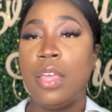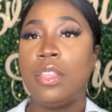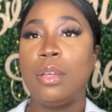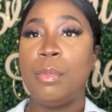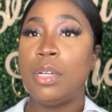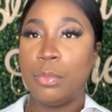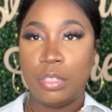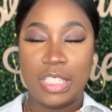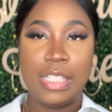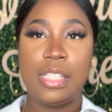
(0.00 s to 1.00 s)
they're a
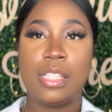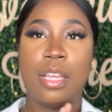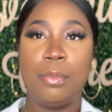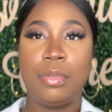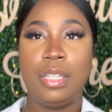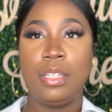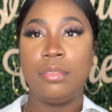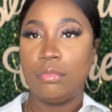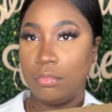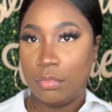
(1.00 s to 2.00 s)
minimalist
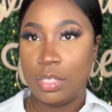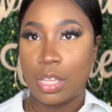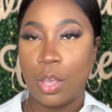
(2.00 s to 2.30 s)
company. So